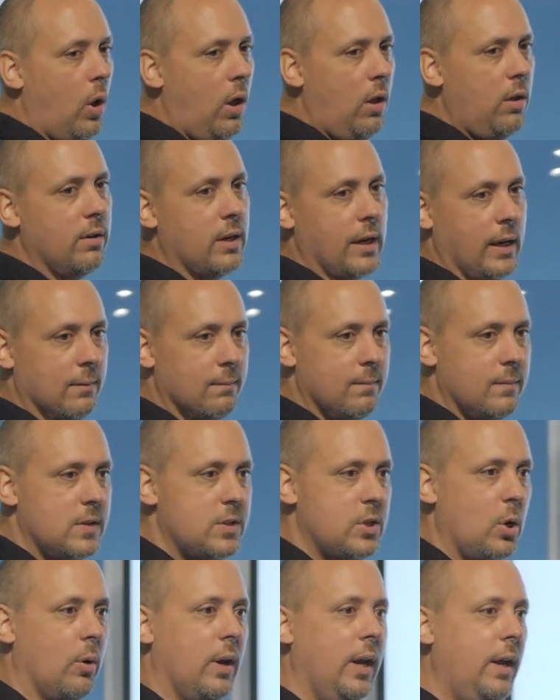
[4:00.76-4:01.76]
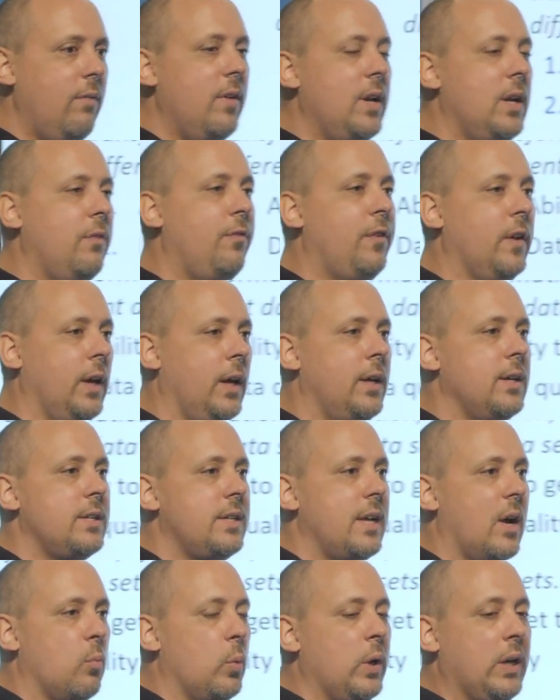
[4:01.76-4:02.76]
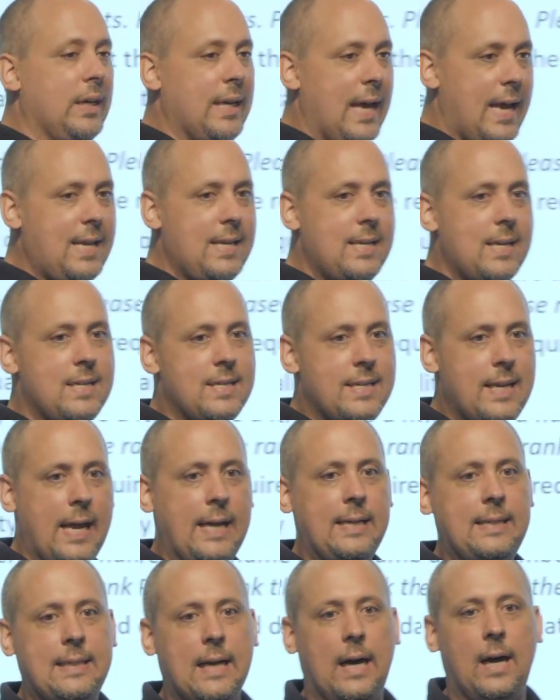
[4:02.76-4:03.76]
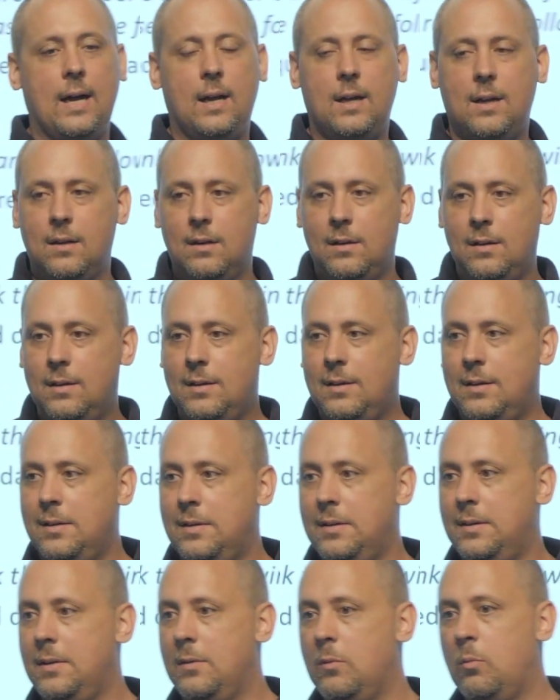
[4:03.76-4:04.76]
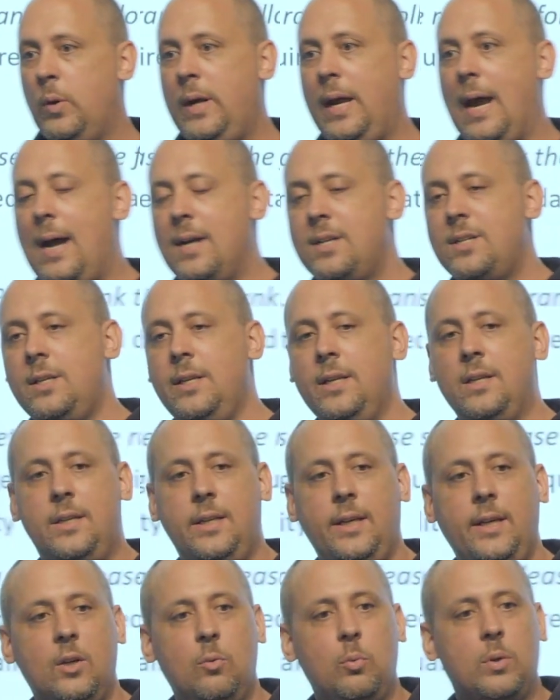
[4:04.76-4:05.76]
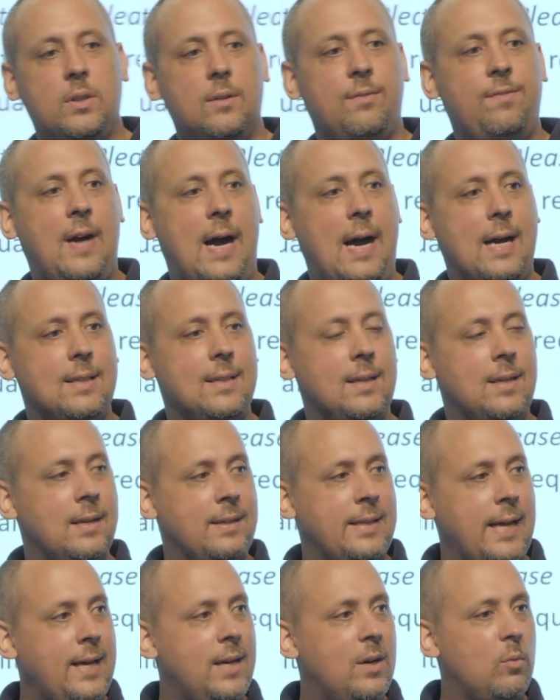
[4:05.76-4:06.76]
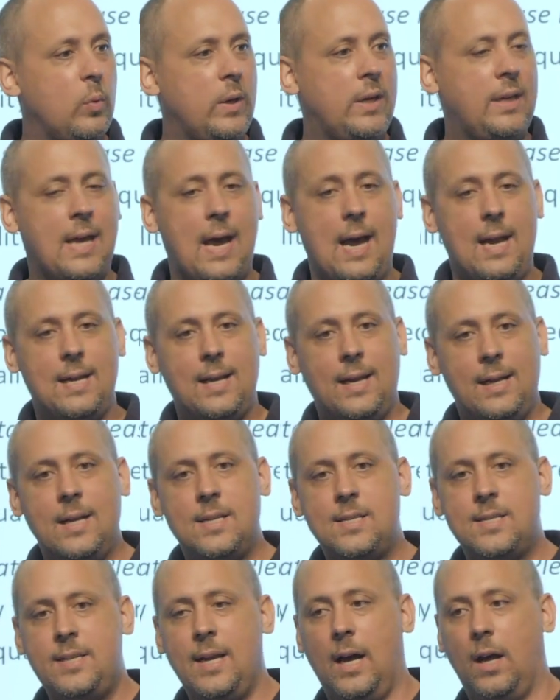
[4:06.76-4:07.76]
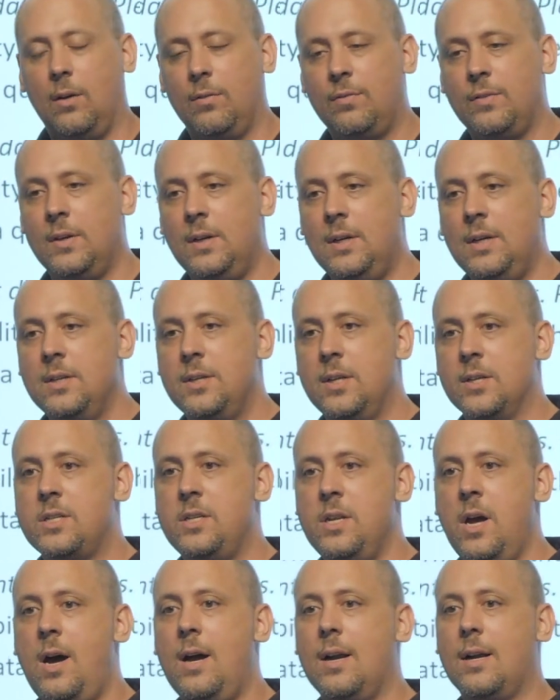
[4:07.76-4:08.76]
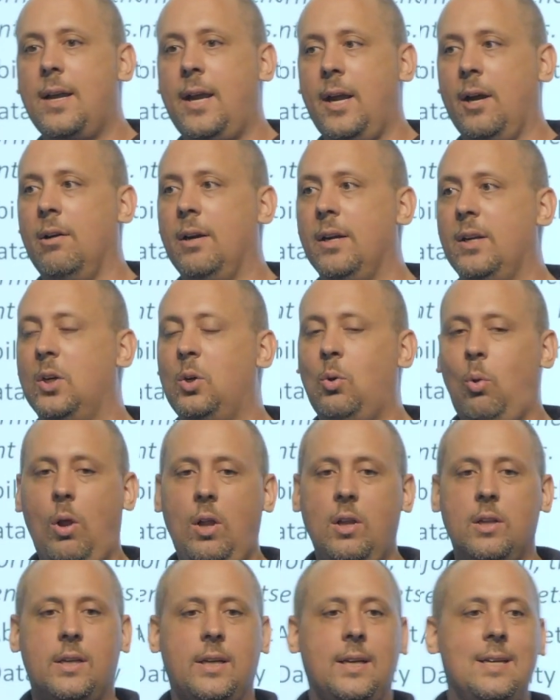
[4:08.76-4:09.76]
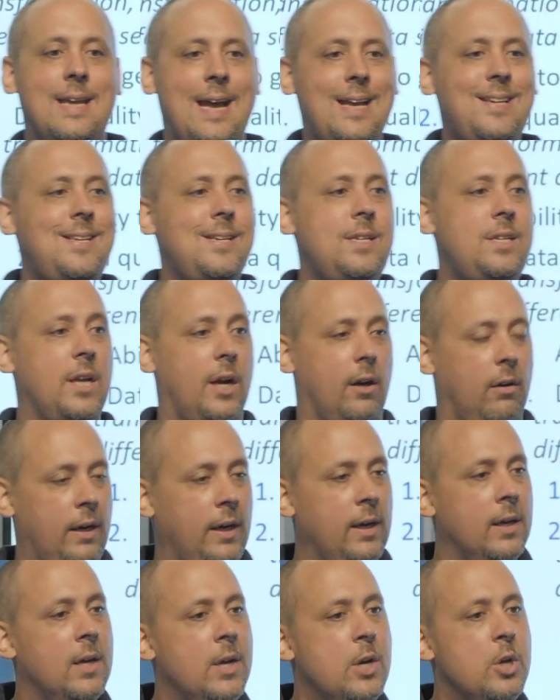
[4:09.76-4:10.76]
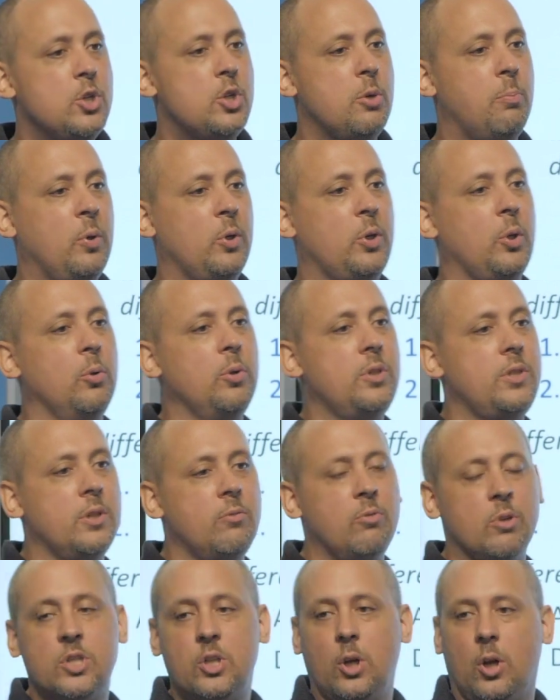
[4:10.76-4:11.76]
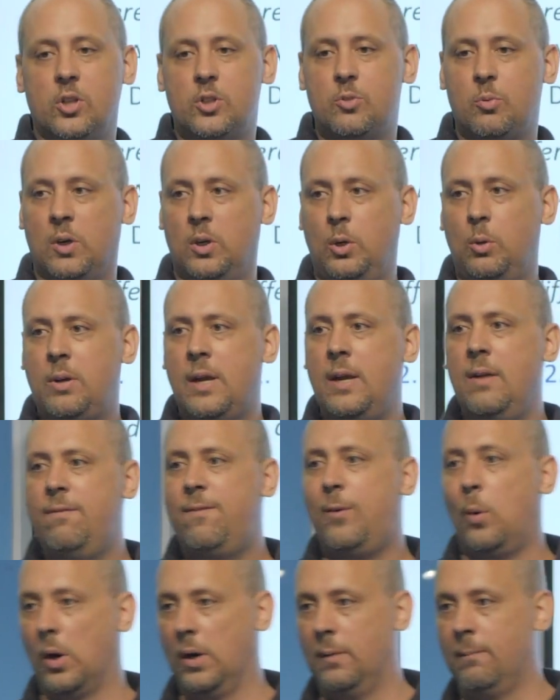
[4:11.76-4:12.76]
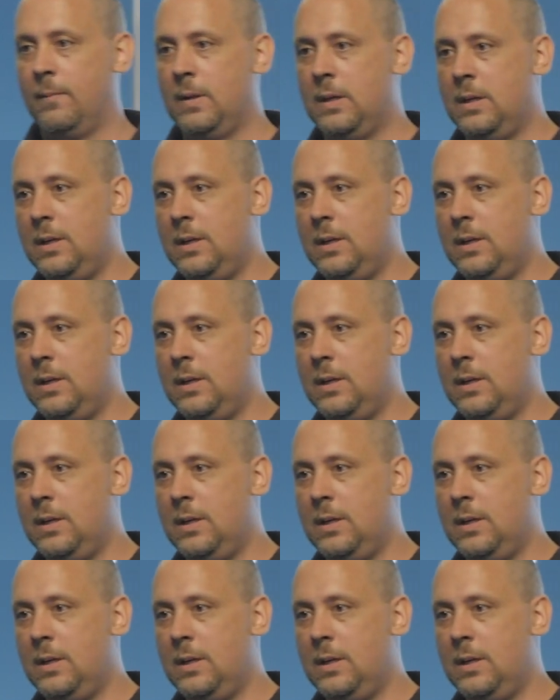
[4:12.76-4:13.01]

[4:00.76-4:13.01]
quality. So even if it is that we get the data, we actually deal with the fact that the data we get in itself does not carry the quality necessary to produce the results we're looking for.